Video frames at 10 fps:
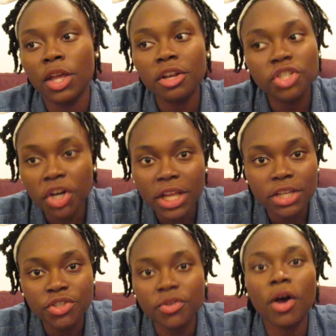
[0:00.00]
Your journey
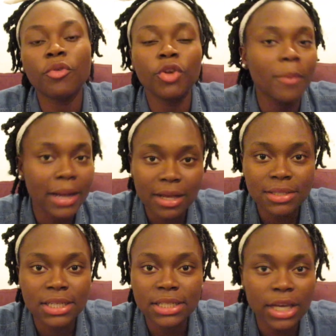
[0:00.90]
is your own. Nobody
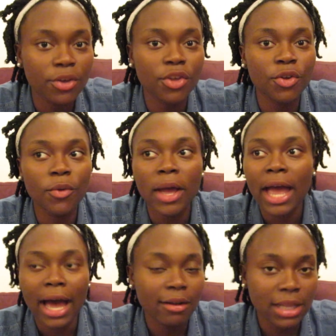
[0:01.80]
else can tell you
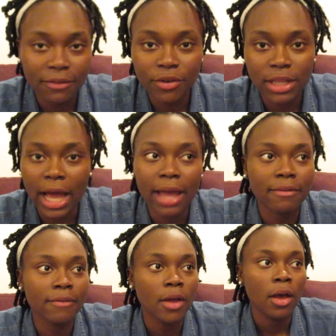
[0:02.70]
how to live your
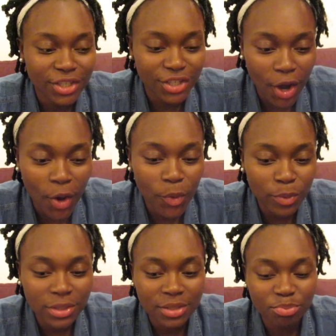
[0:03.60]
life.
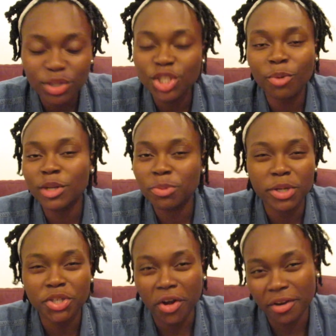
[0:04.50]
Don't put so much
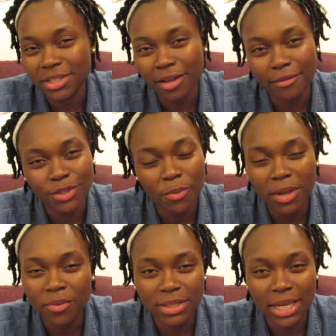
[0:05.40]
pressure on yourself, so
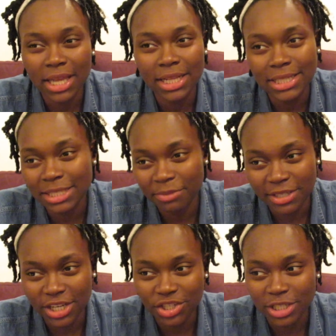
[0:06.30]
many ridiculous
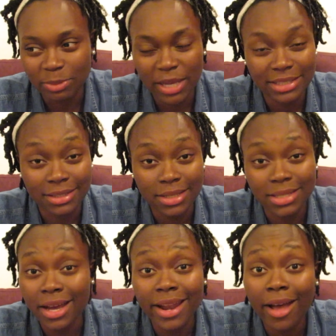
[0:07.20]
expectations, because
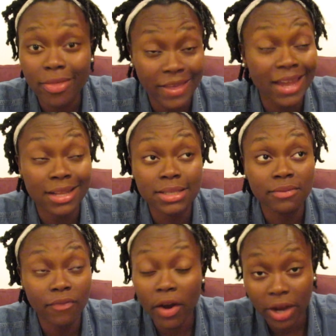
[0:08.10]
it's unhealthy and it's
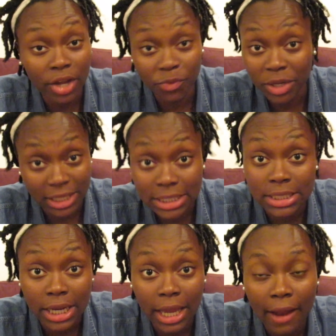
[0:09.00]
very
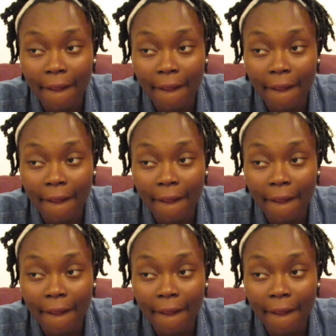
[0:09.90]
unrealistic.